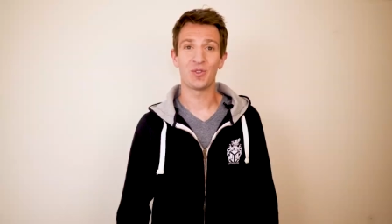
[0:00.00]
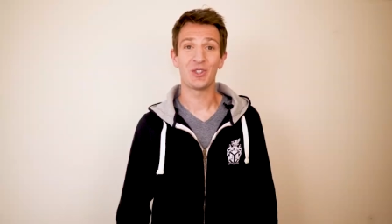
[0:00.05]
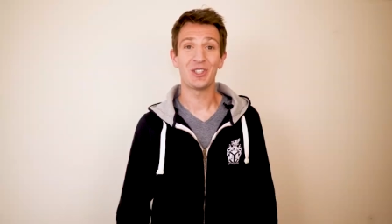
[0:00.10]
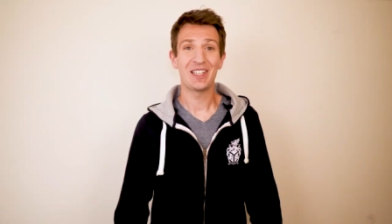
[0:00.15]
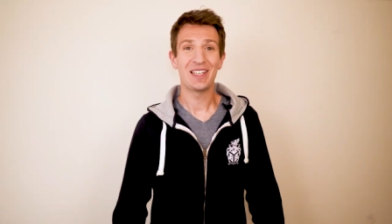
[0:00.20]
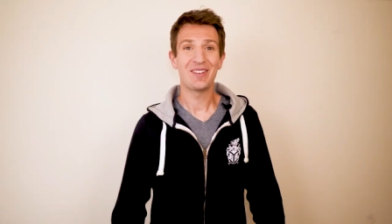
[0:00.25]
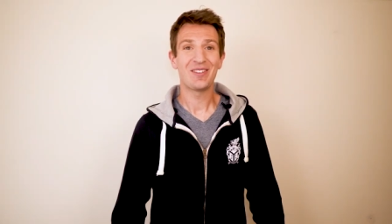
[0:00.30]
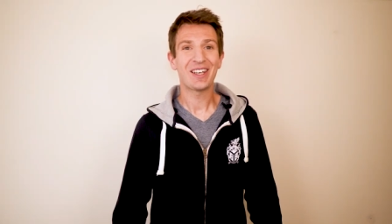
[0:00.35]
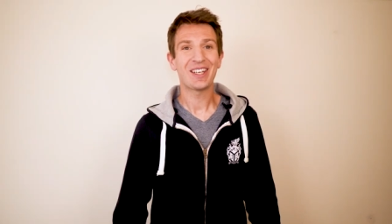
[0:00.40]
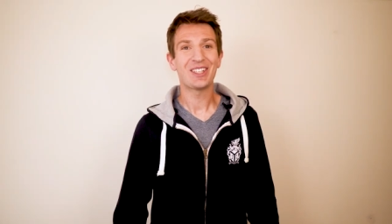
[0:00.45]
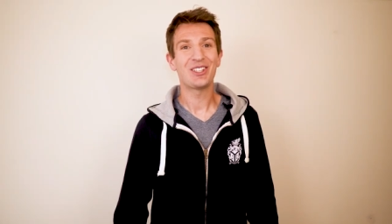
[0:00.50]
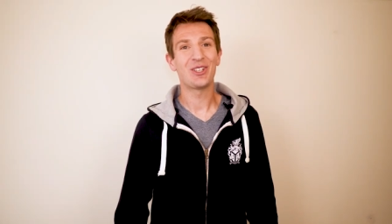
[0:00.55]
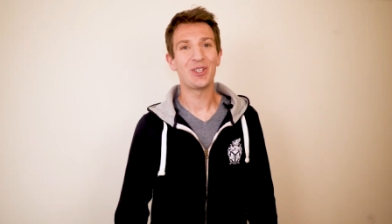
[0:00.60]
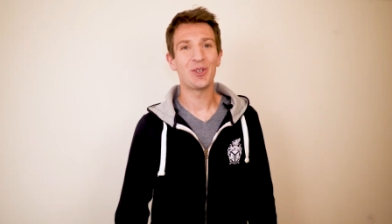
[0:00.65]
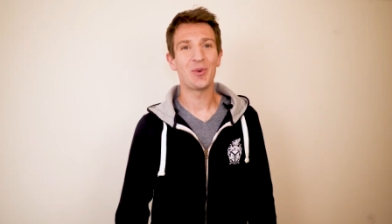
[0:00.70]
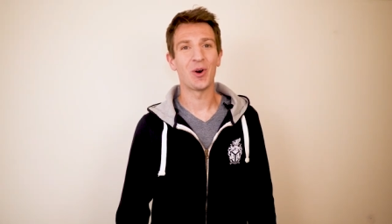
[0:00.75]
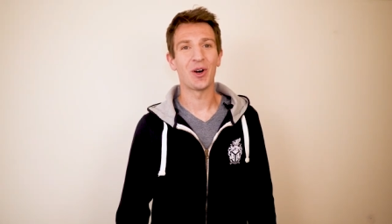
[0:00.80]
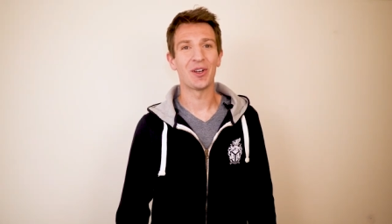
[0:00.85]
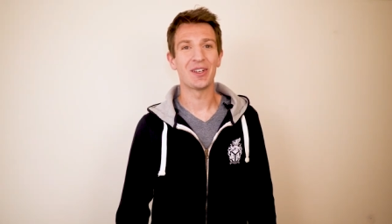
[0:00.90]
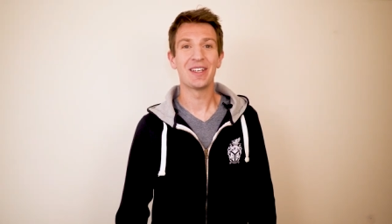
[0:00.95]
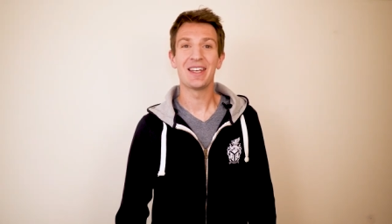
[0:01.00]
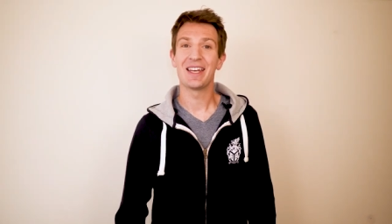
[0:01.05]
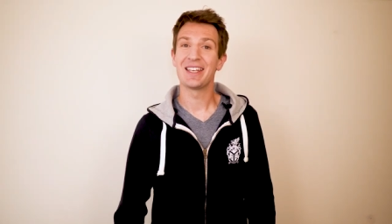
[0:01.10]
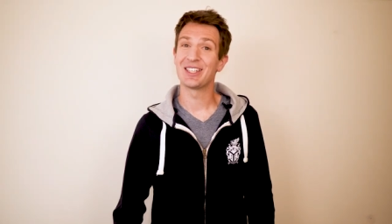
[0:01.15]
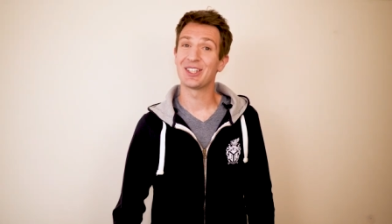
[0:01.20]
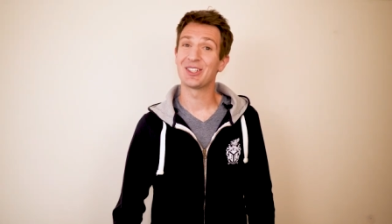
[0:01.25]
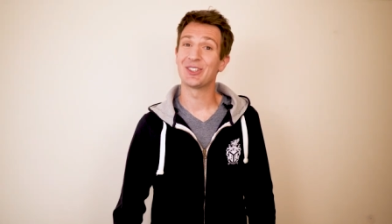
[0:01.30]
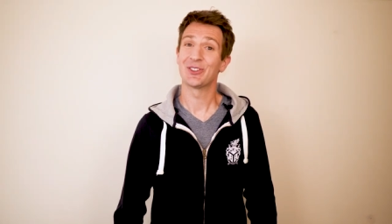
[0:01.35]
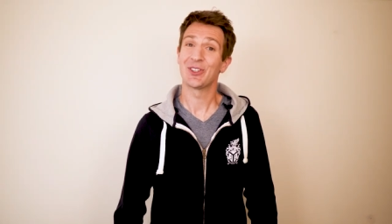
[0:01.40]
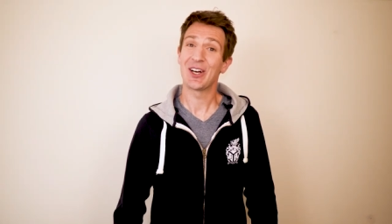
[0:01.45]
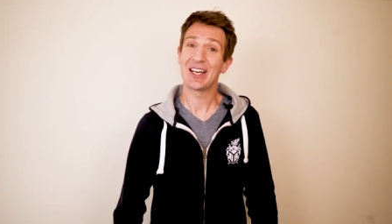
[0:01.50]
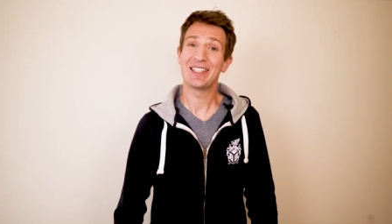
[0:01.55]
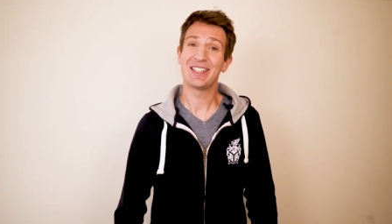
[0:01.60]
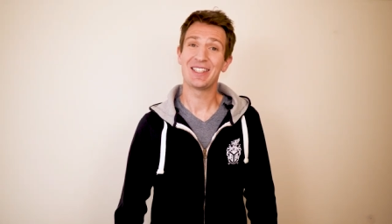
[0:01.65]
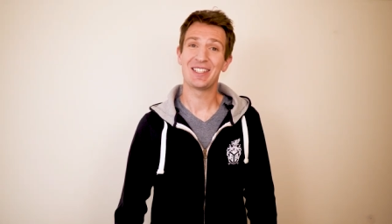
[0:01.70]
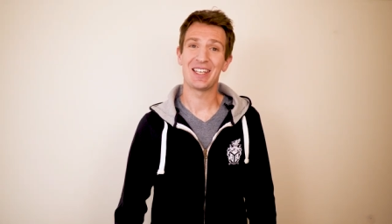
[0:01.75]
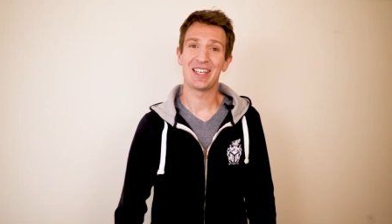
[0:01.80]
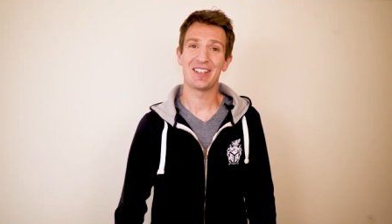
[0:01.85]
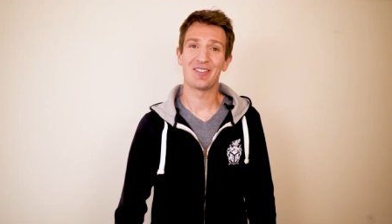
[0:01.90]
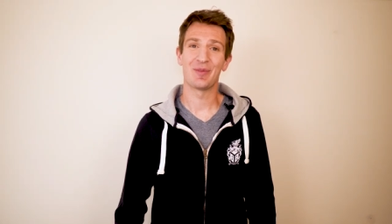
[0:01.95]
Receiving a 2-1 is a great
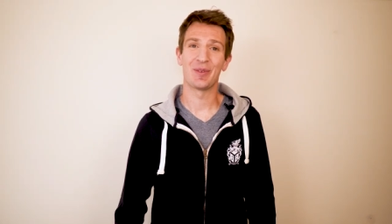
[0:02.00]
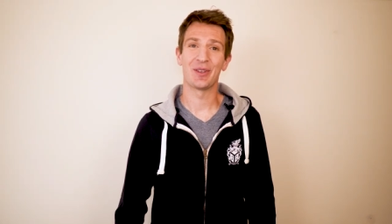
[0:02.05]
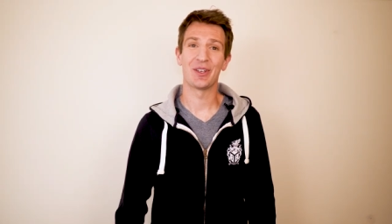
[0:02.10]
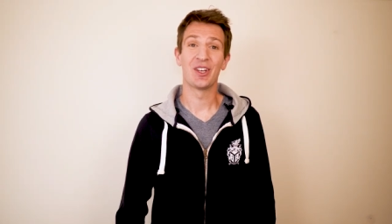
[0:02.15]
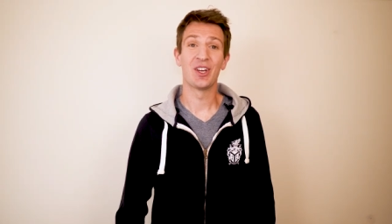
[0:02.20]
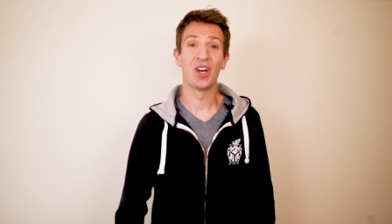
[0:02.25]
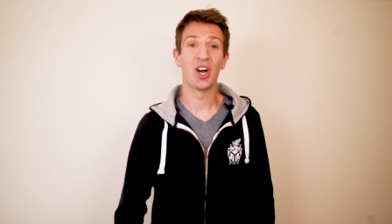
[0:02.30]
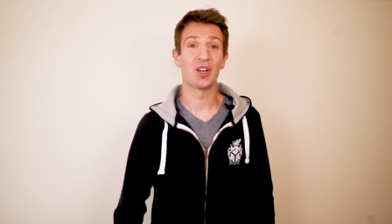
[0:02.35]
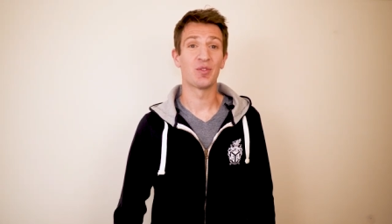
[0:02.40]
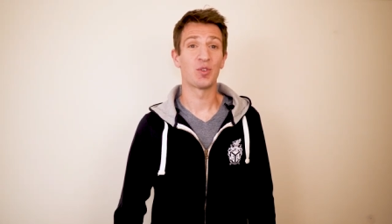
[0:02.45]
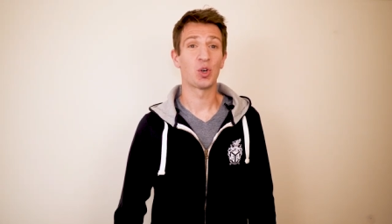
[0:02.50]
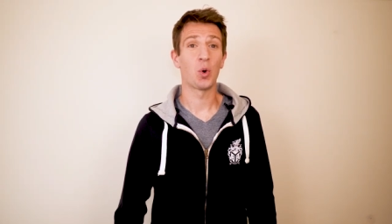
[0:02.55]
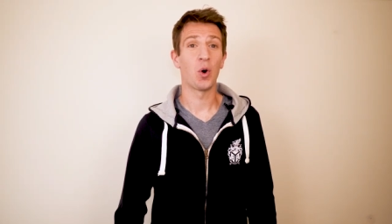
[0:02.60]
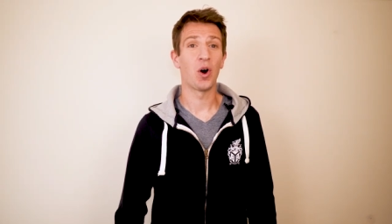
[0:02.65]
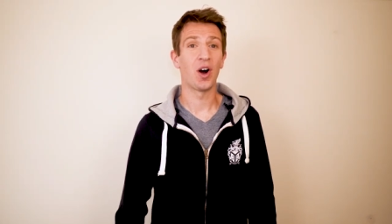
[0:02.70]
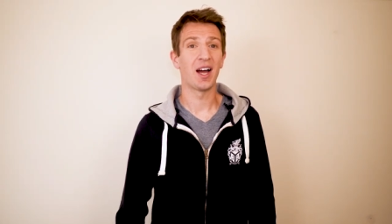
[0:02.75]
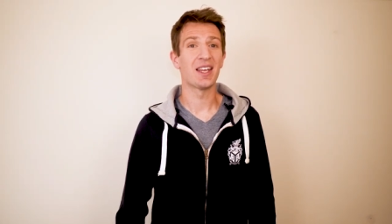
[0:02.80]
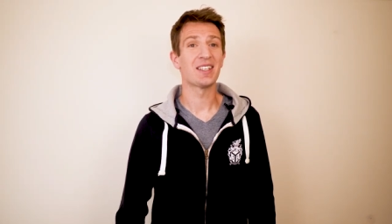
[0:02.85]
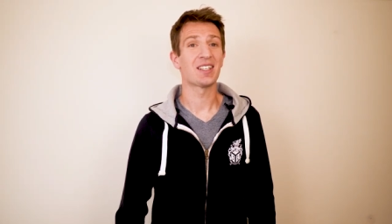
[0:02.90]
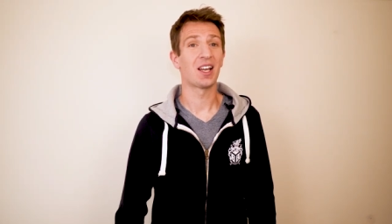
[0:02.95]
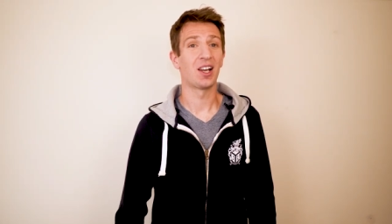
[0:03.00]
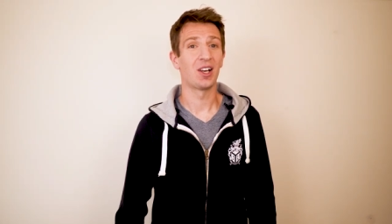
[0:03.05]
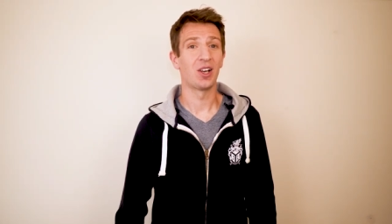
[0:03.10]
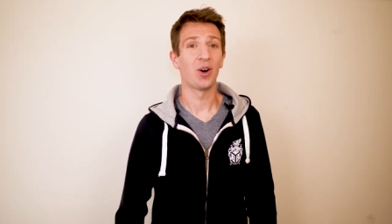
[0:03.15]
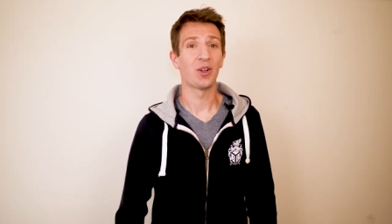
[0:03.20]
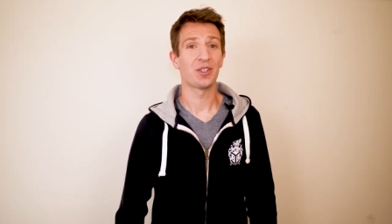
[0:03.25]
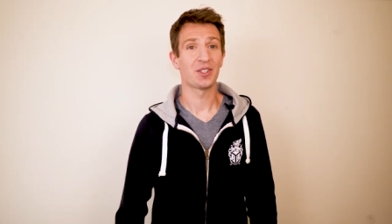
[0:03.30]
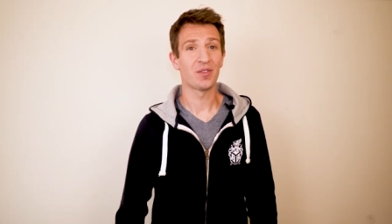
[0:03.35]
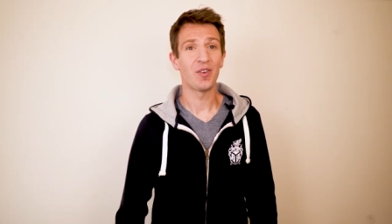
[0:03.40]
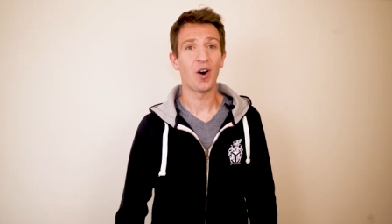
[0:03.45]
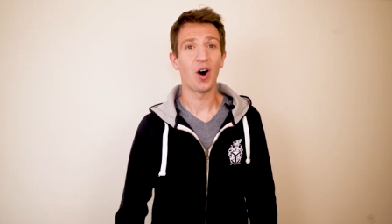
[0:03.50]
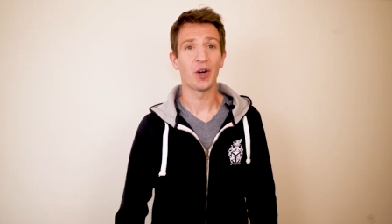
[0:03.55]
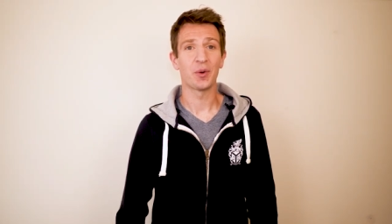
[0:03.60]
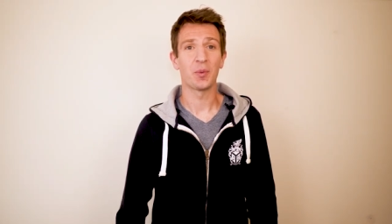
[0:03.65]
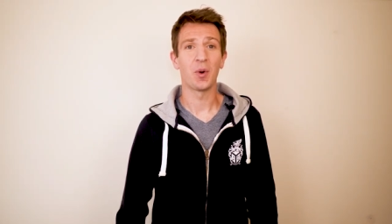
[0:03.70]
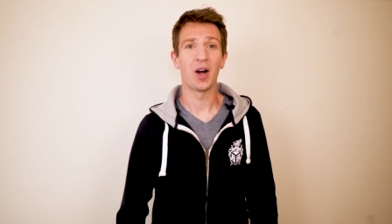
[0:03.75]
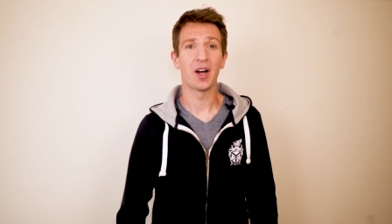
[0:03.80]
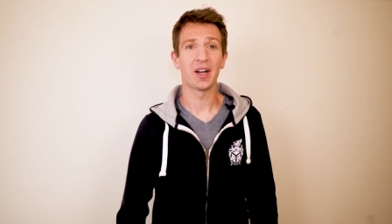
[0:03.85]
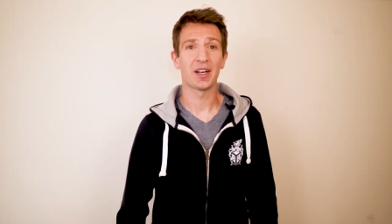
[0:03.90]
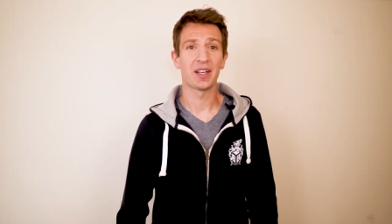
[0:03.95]
achievement and requires a lot of hard
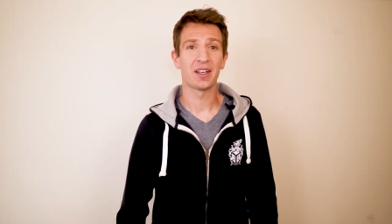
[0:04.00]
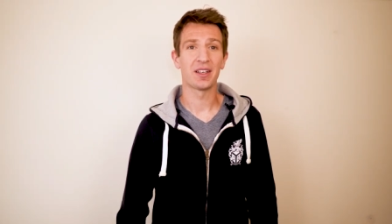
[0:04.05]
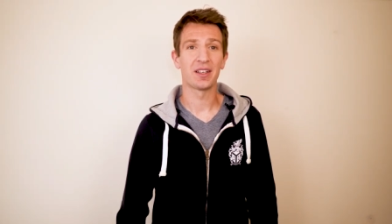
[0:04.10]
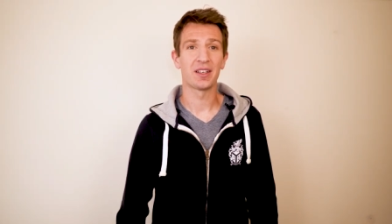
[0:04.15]
work.